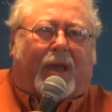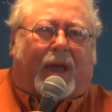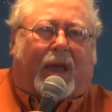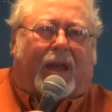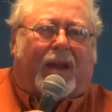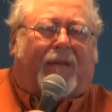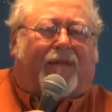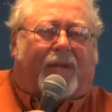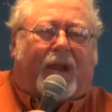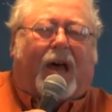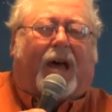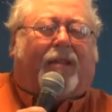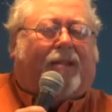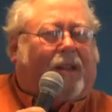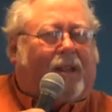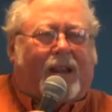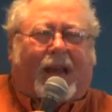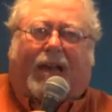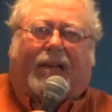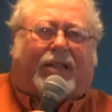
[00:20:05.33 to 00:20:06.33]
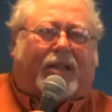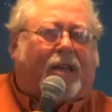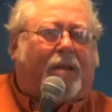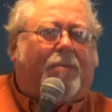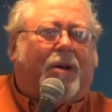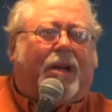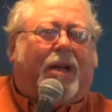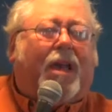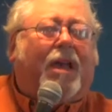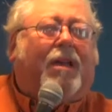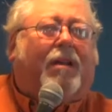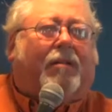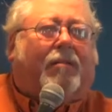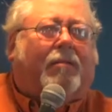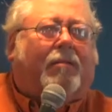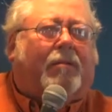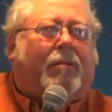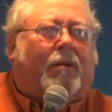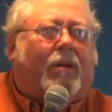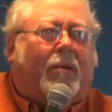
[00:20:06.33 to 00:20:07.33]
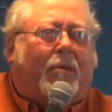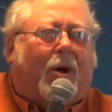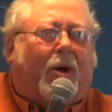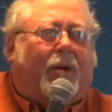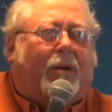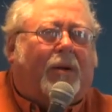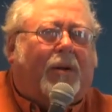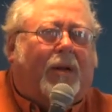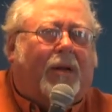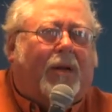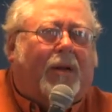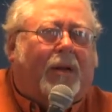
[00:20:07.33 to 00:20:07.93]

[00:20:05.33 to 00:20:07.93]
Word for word: And if not, then ask him again. Come on.